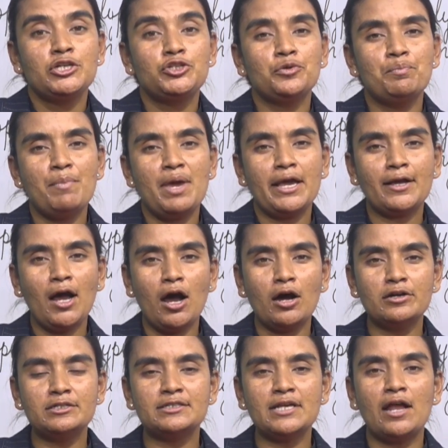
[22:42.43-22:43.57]
to make
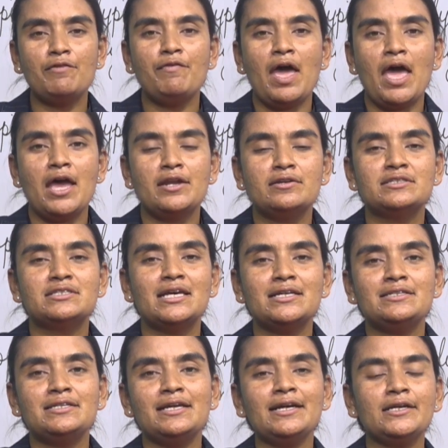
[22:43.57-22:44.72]
ourselves
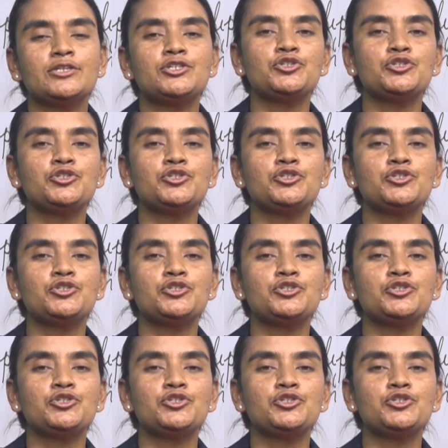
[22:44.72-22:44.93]
energetic,